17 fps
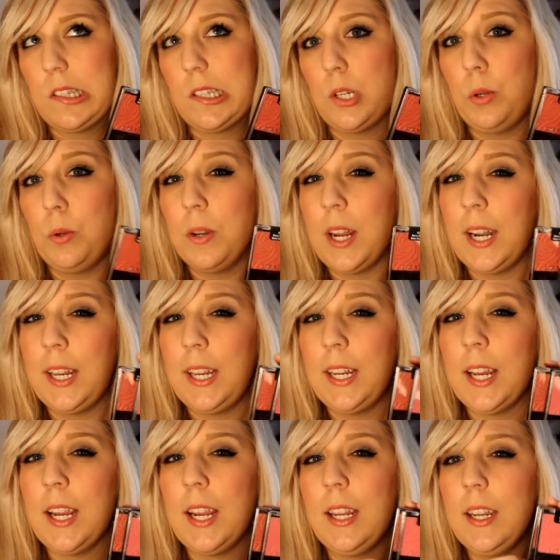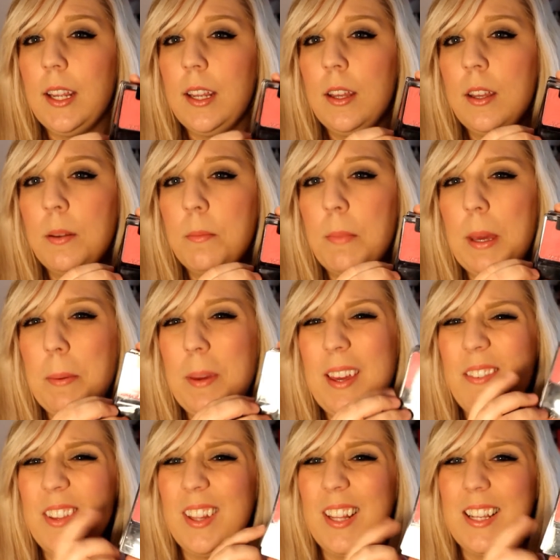$2.99, maybe
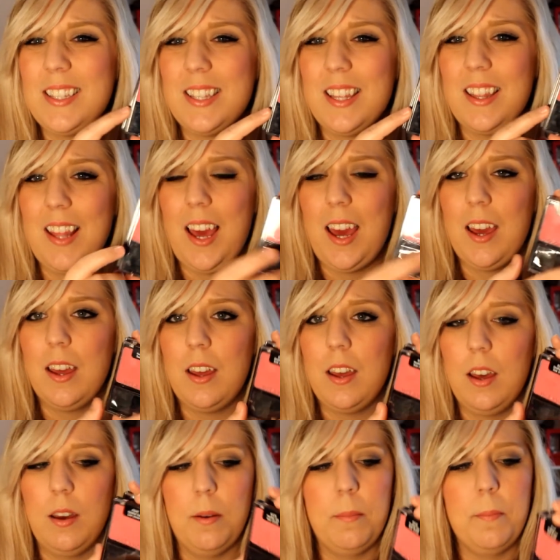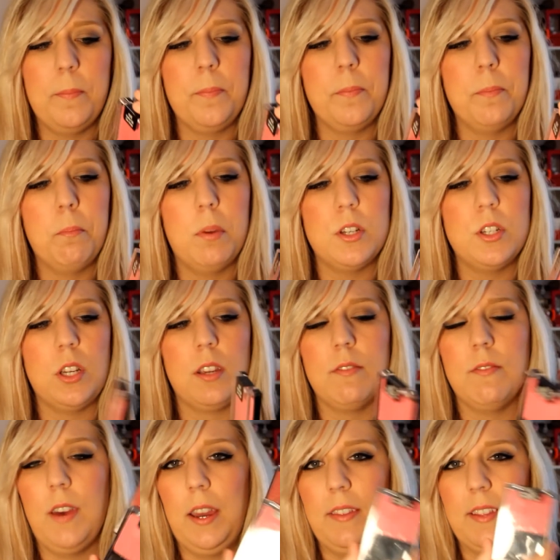even less than that. But you
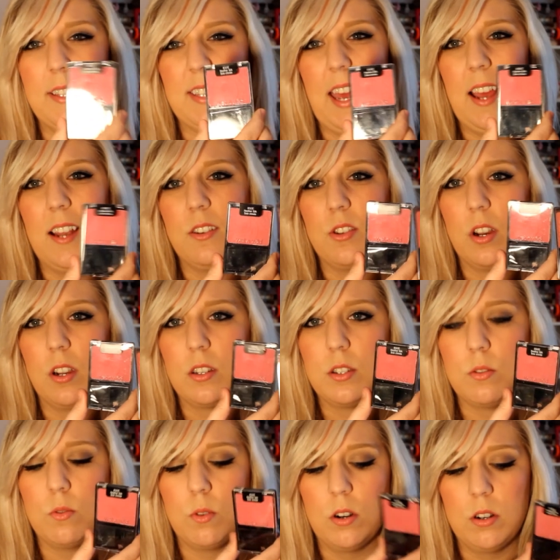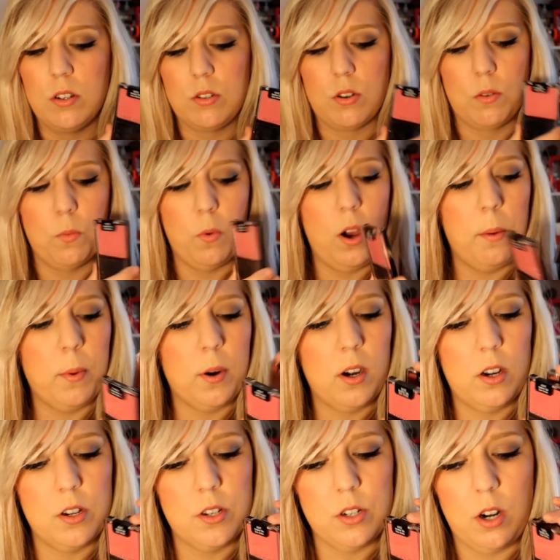can find these at drugstores or
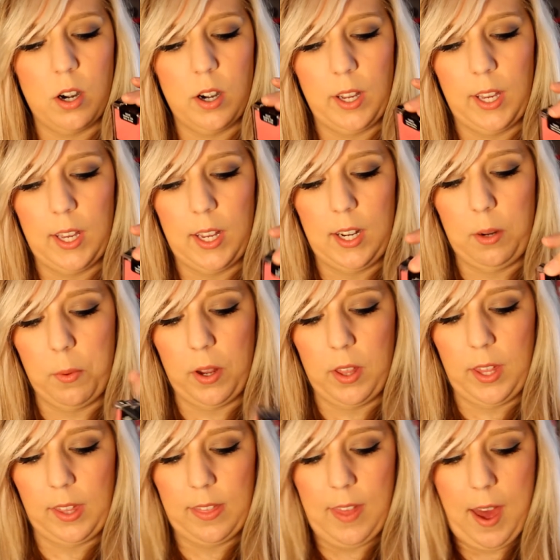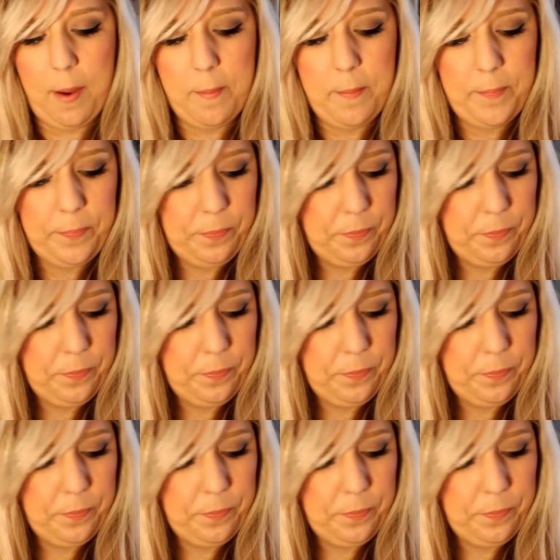Walmart or Target, anywhere like that.